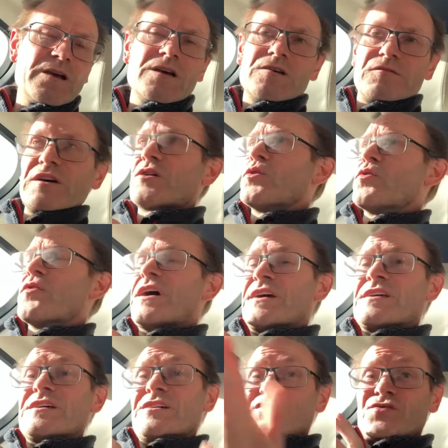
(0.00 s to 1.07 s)
If I go
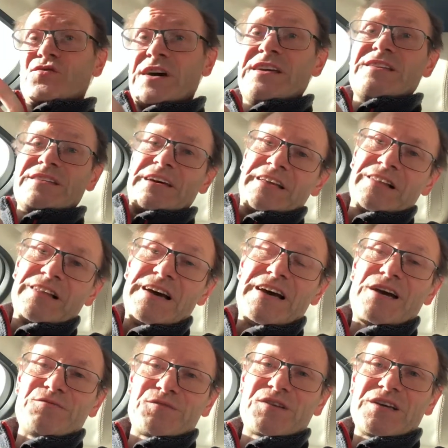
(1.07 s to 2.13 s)
right, it's right then
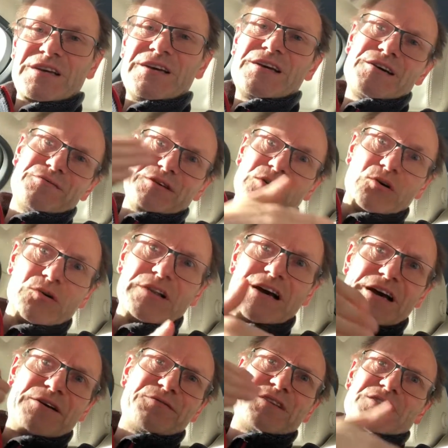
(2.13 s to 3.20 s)
left. If I go left, it's